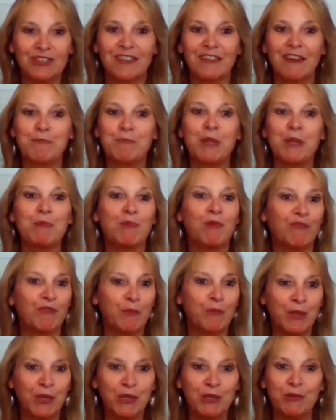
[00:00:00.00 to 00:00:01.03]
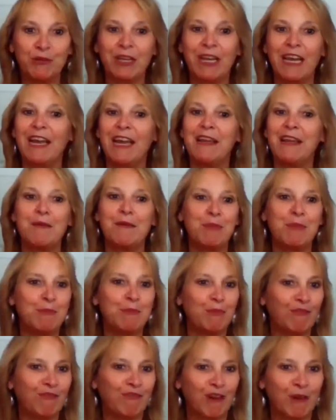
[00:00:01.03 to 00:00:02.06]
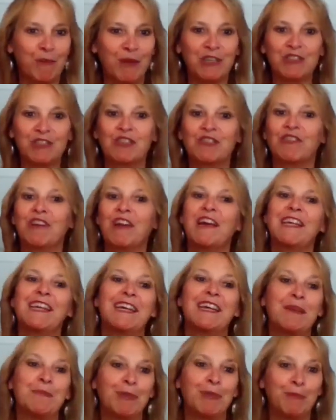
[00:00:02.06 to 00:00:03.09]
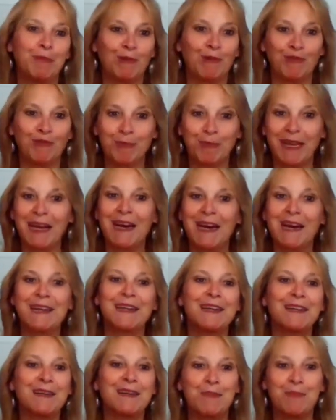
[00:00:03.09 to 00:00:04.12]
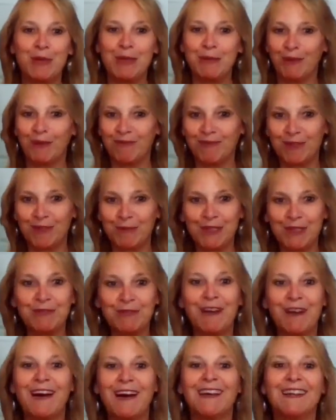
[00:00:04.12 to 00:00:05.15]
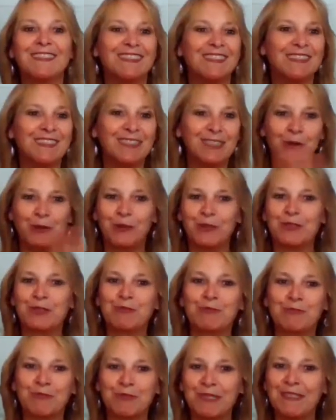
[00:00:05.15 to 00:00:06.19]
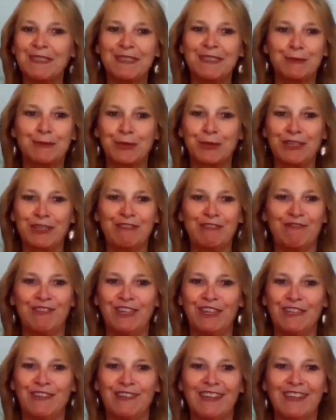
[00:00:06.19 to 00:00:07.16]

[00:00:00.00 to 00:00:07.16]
I got people from the UK and people from Australia and people from Canada and people from the US. And so it's really, really fun.